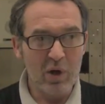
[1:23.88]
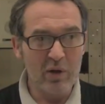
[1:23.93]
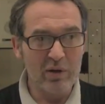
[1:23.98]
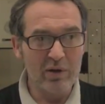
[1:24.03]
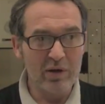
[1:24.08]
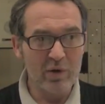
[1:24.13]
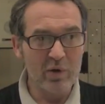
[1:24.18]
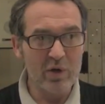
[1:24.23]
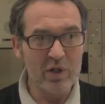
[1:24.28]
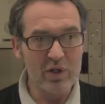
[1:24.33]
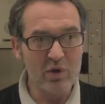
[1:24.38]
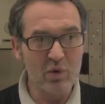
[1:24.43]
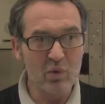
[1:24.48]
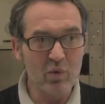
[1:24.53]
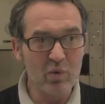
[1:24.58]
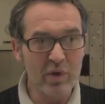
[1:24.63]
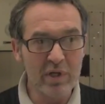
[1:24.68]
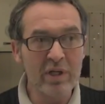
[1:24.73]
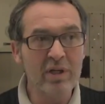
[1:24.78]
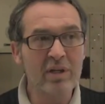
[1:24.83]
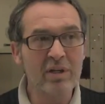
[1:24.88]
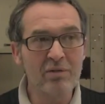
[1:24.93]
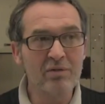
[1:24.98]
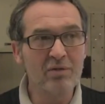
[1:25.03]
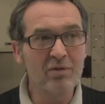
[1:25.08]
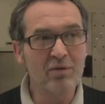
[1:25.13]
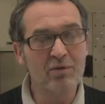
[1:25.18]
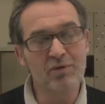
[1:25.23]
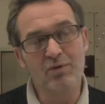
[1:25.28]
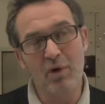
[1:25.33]
there is a will
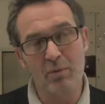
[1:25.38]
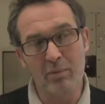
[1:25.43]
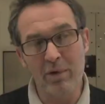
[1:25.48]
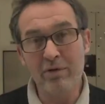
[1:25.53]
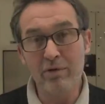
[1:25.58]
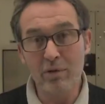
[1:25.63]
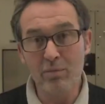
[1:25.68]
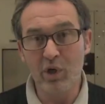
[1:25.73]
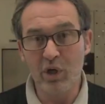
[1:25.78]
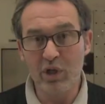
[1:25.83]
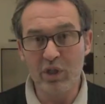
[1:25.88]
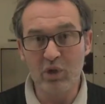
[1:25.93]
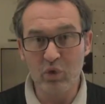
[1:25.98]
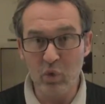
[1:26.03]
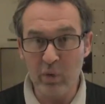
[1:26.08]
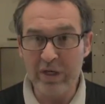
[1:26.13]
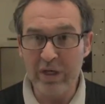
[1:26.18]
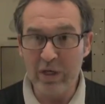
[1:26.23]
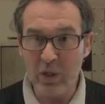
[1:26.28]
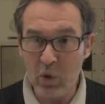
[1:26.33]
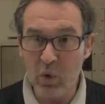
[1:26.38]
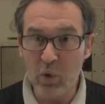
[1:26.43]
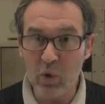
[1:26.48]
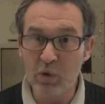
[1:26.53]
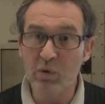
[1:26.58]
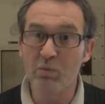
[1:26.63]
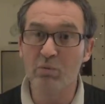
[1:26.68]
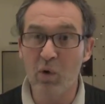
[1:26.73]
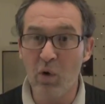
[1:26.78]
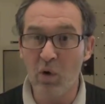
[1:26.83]
from everybody to
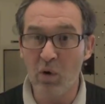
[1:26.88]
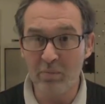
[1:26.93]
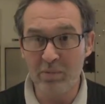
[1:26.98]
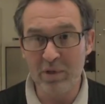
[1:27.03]
include more